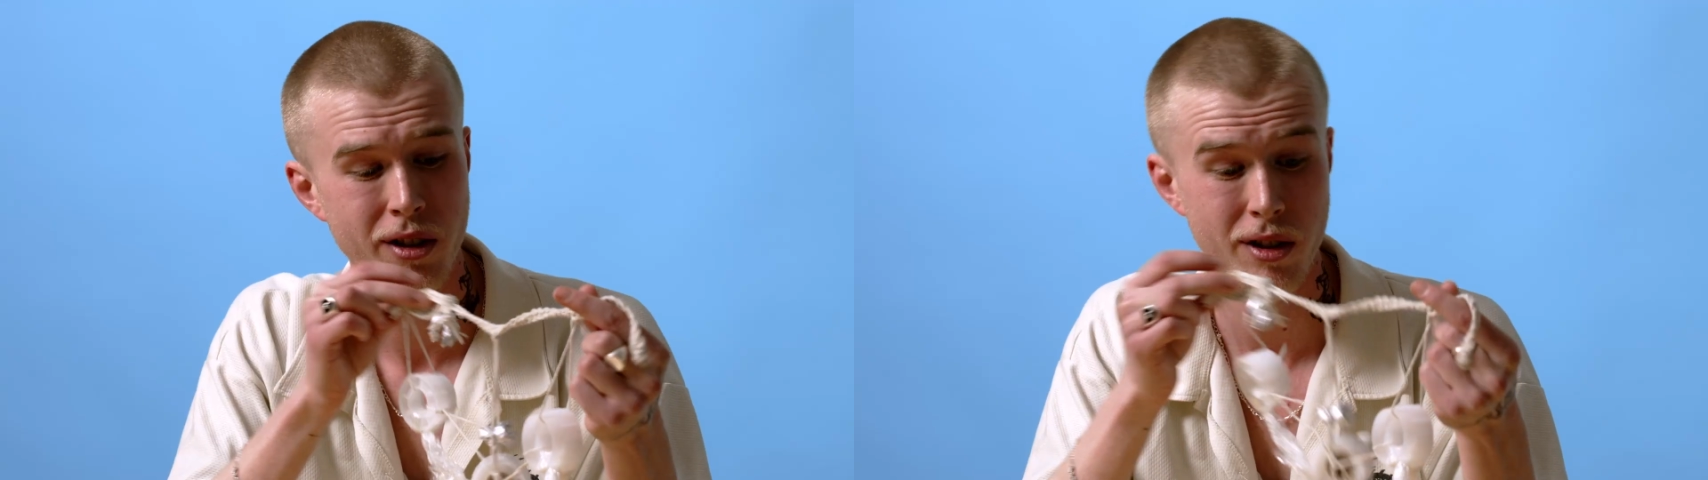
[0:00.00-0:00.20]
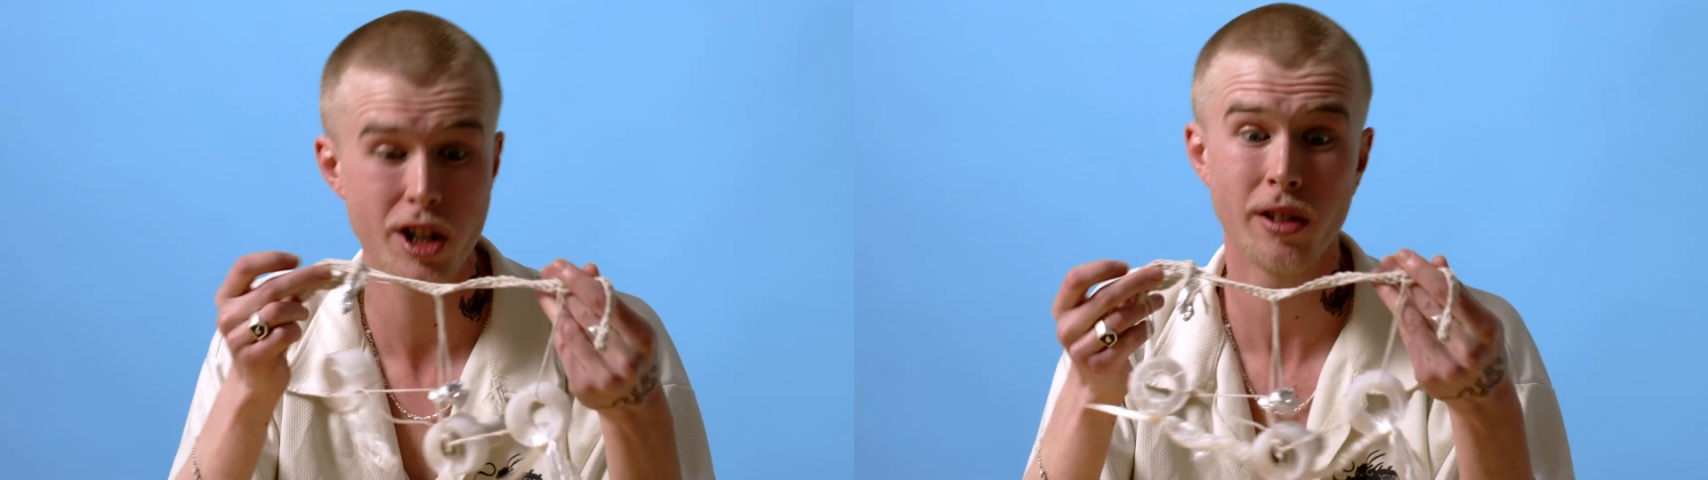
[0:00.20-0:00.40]

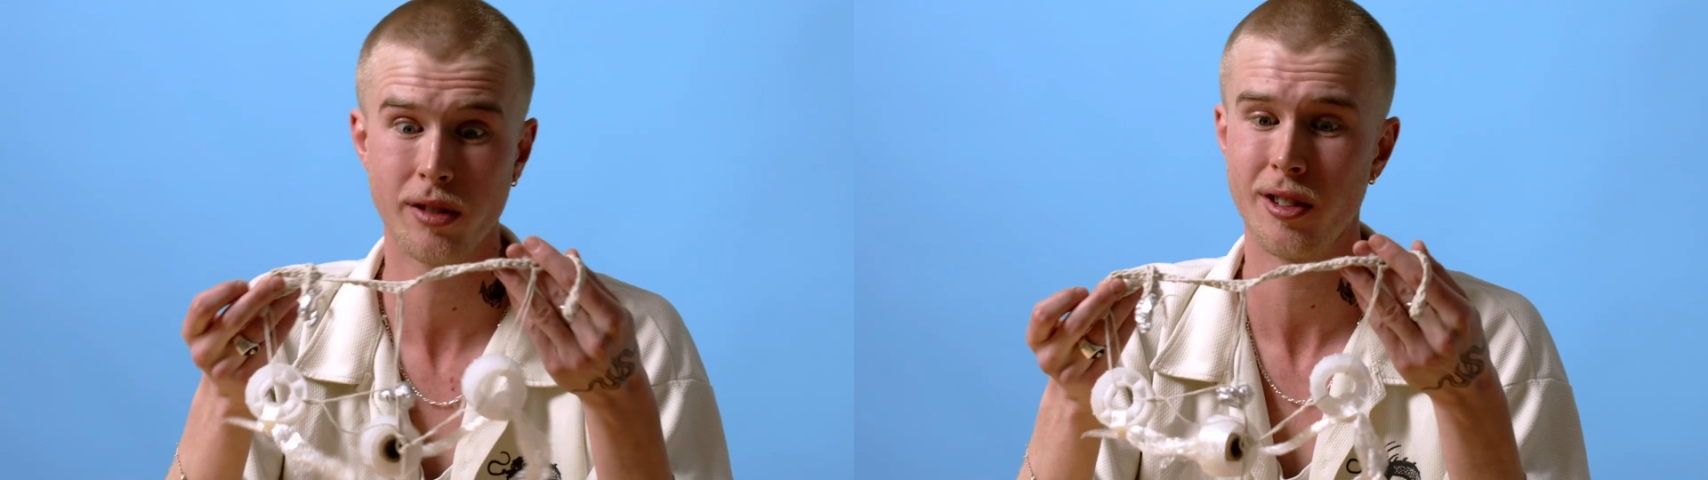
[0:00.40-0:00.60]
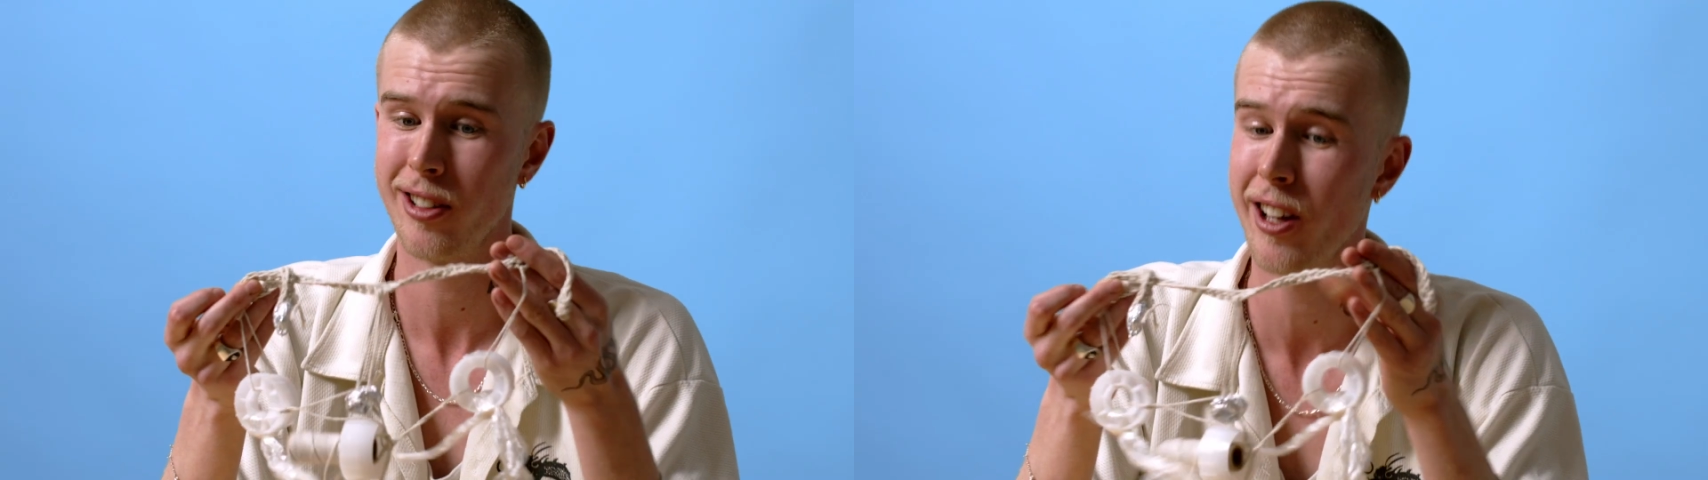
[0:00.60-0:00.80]

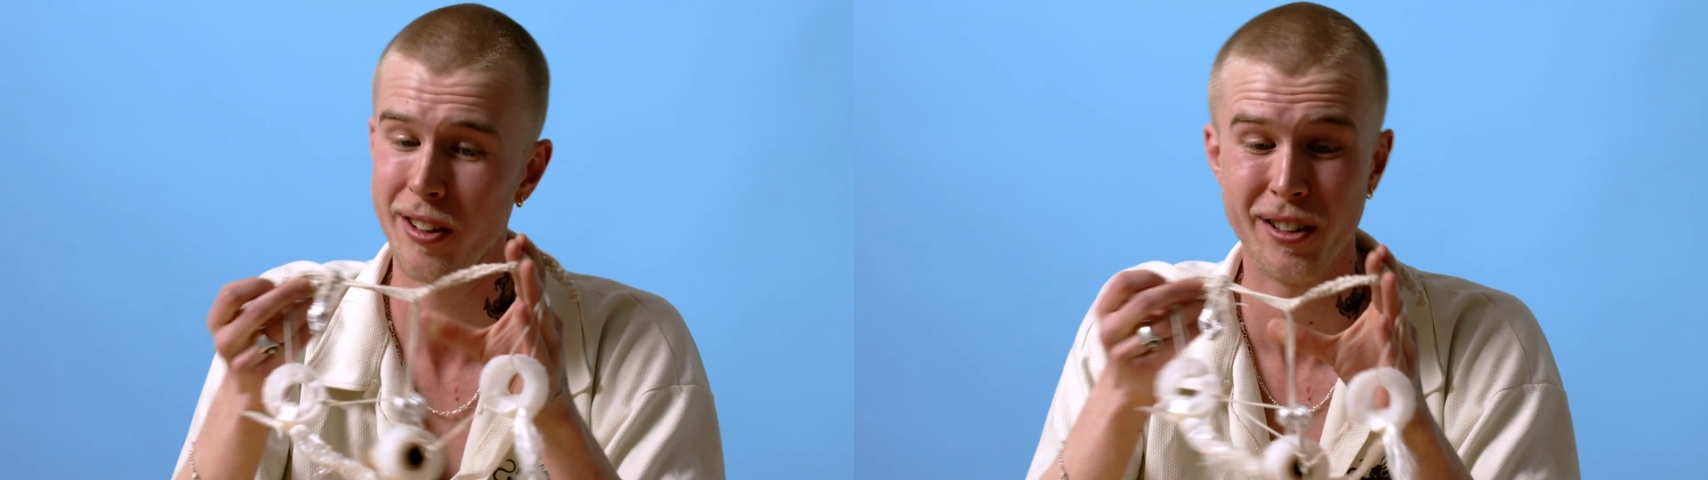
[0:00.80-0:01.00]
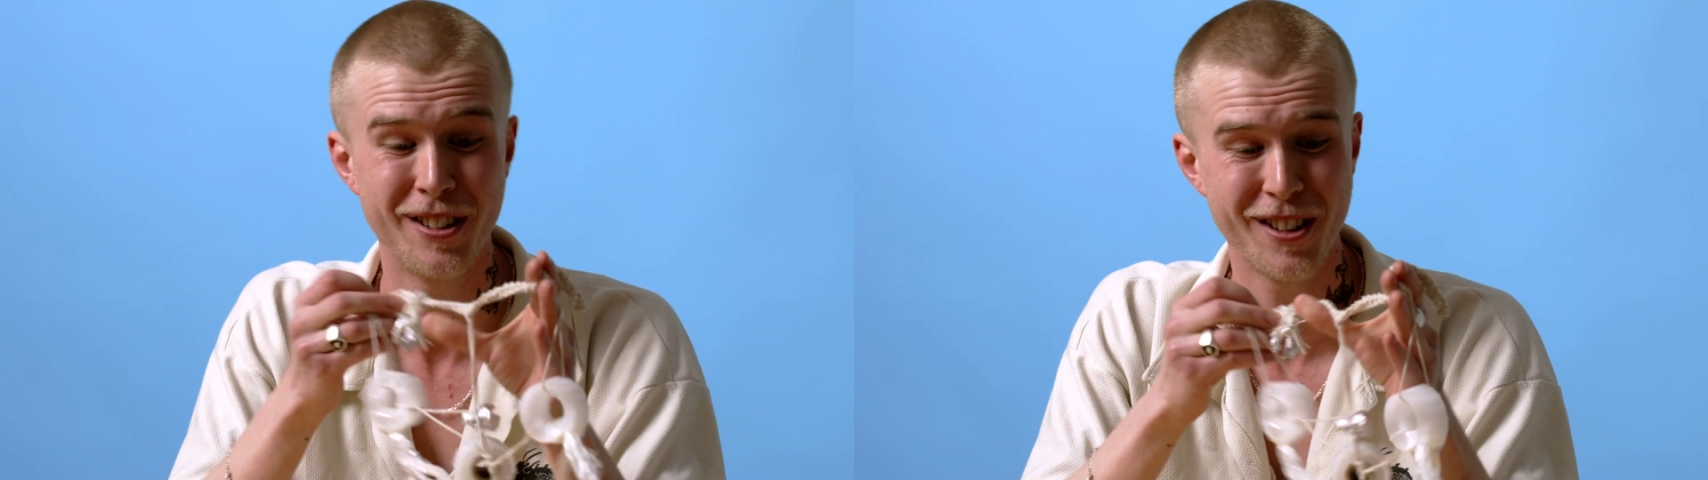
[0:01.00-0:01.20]
Just like
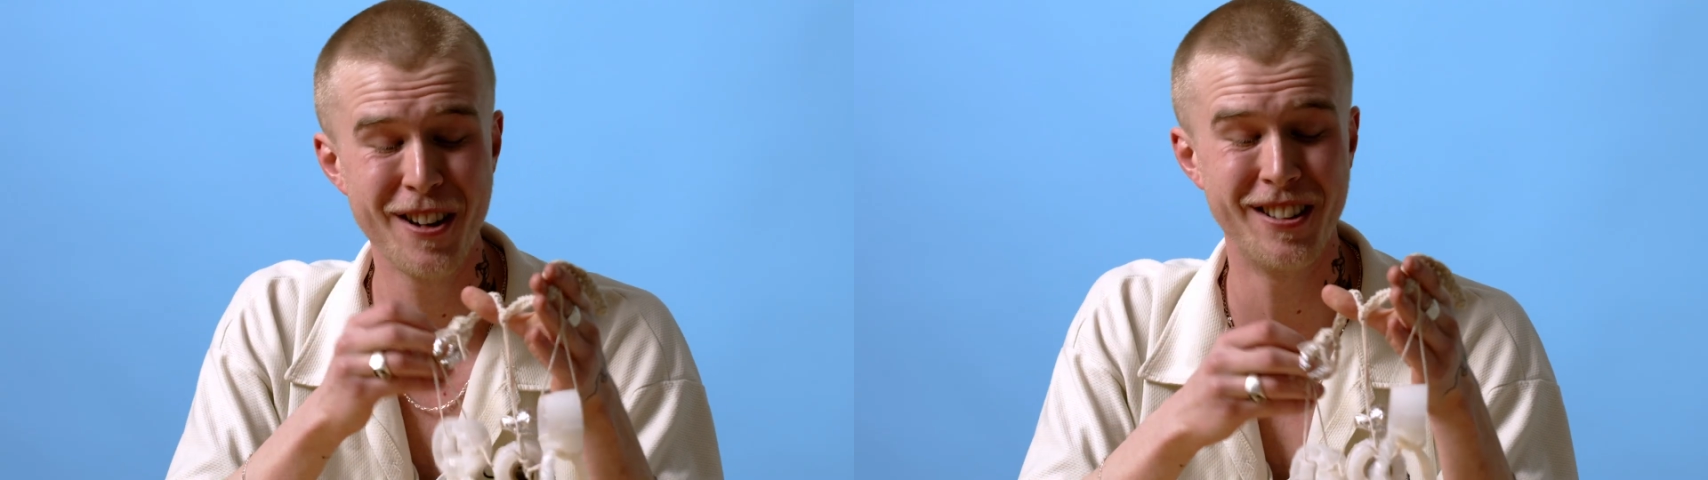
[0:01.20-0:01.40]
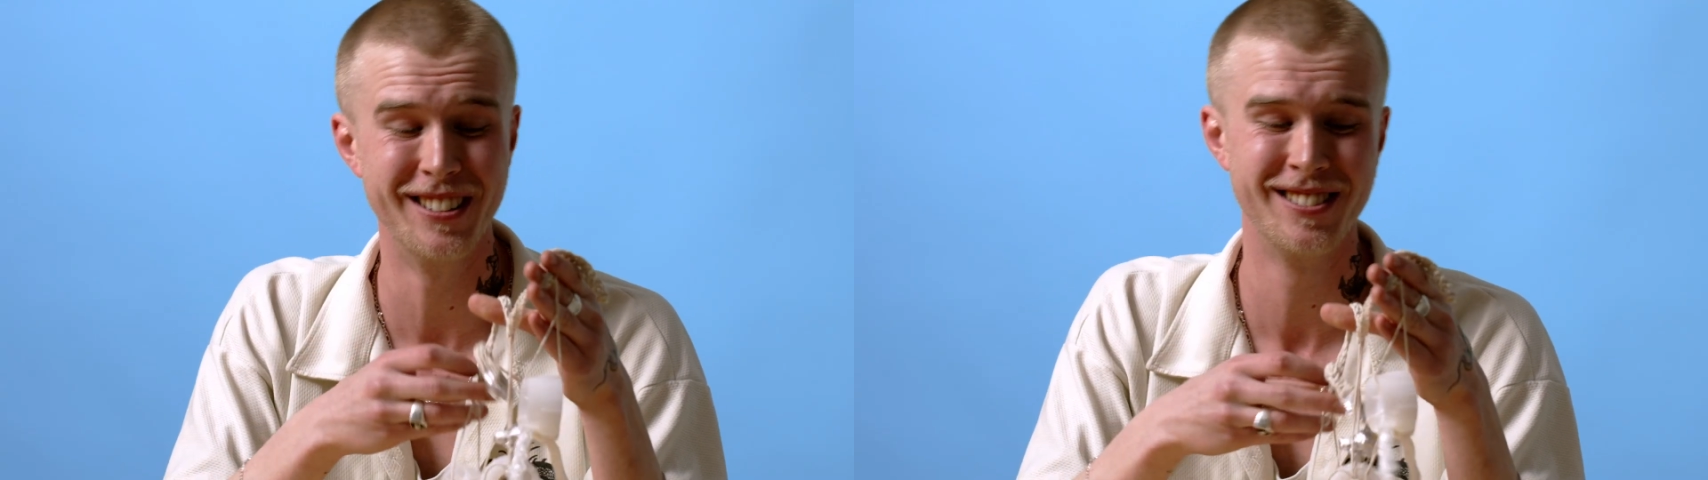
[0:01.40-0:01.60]
the
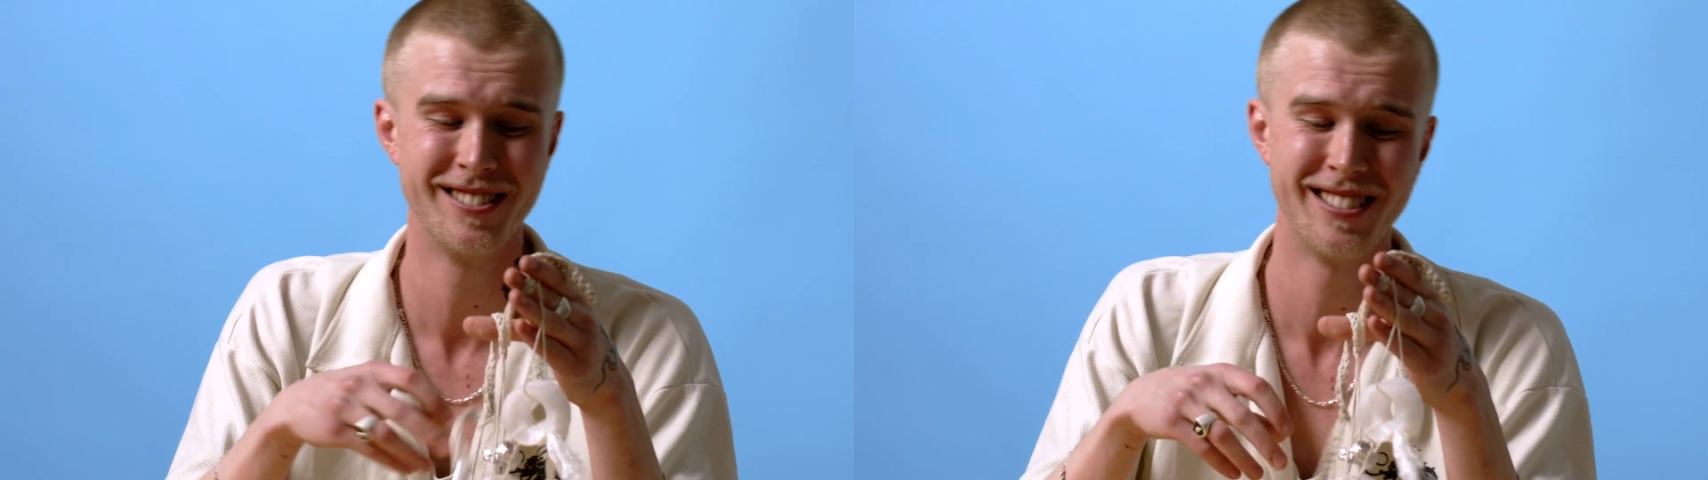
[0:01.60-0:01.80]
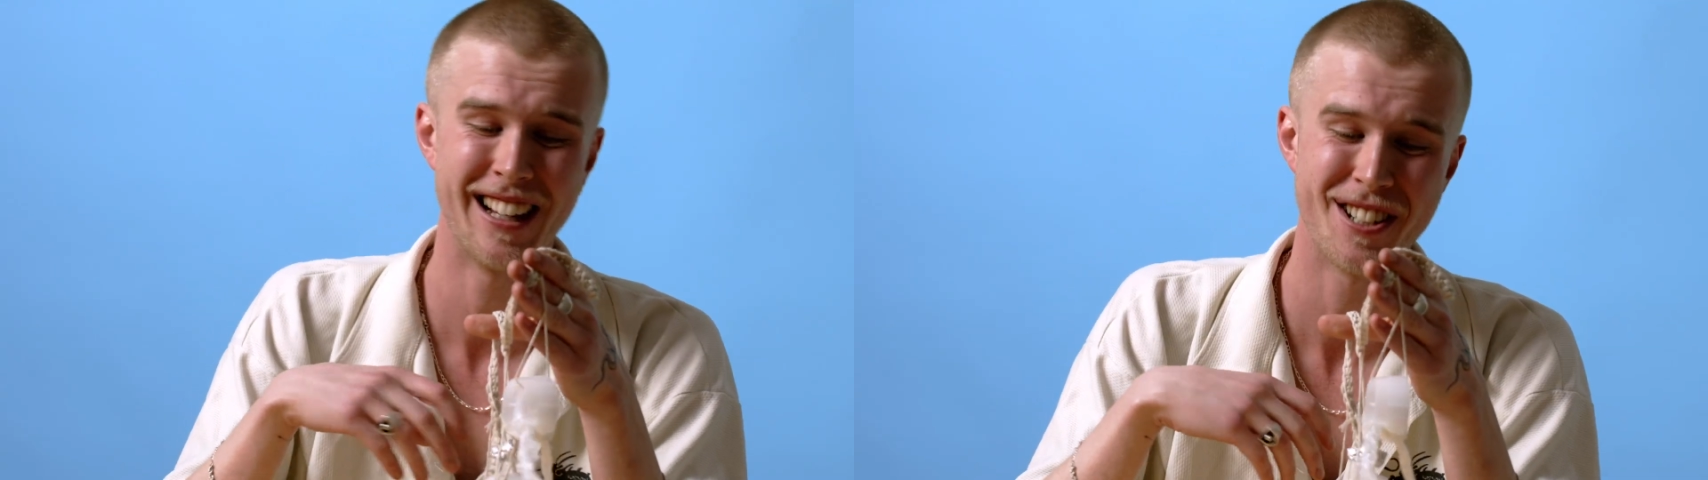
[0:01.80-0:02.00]
designer,
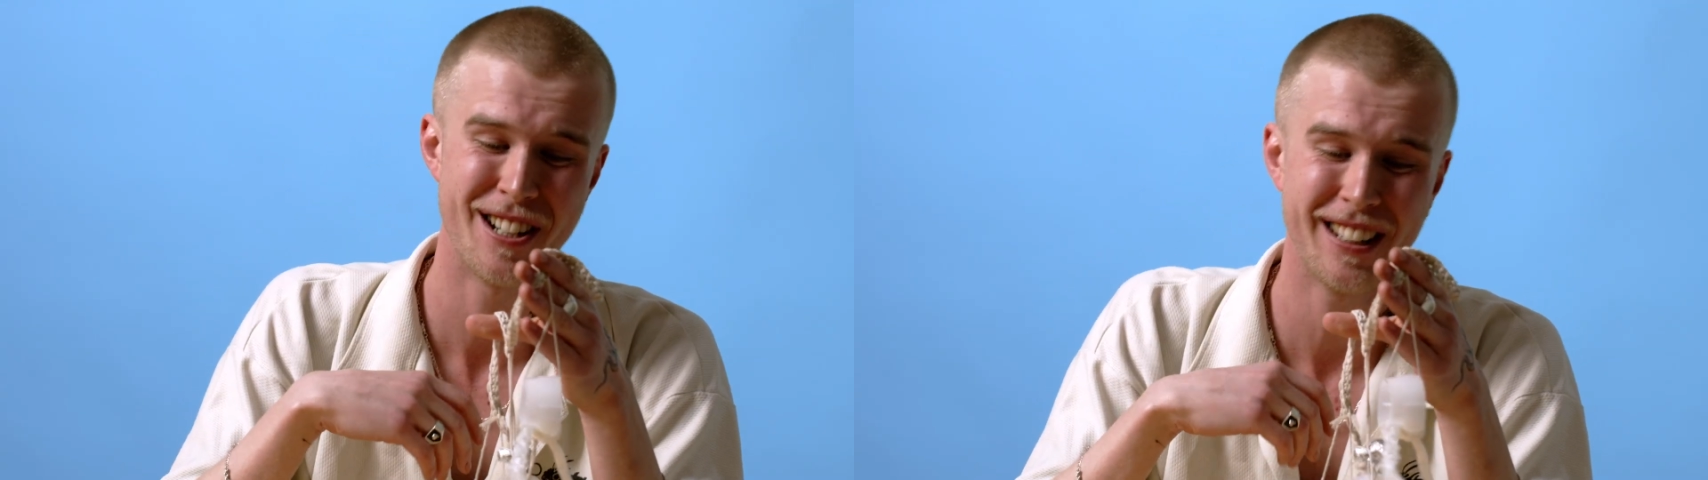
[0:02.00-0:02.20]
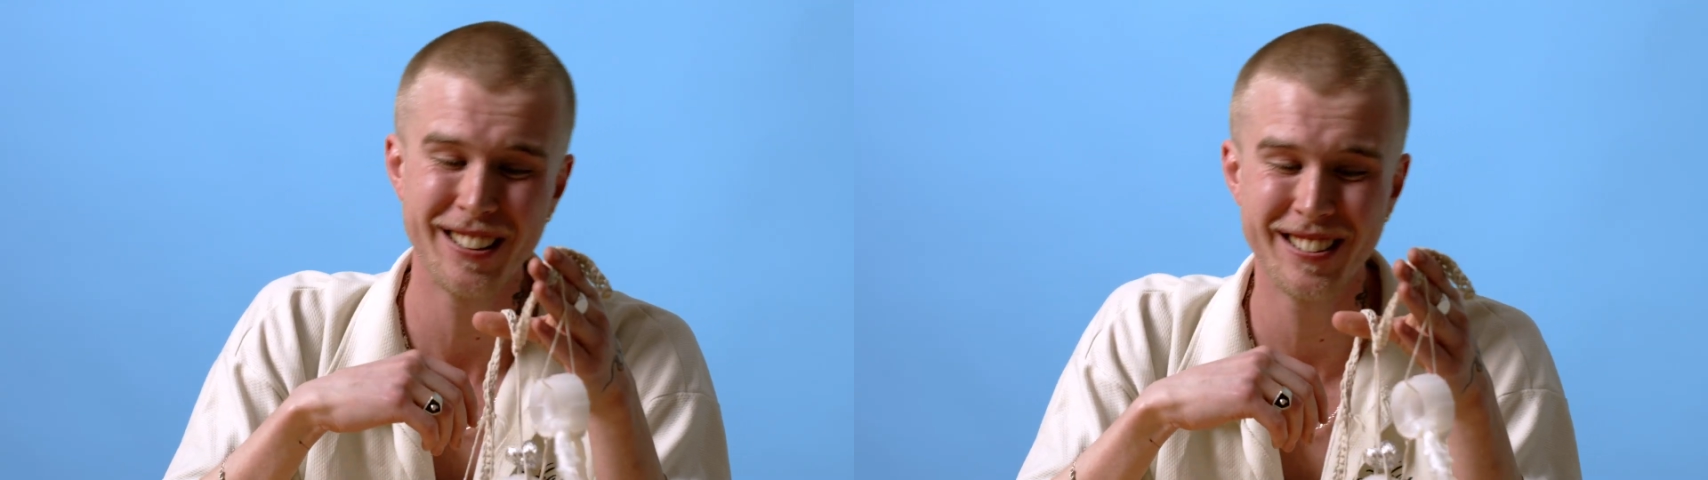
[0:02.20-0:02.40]
actually.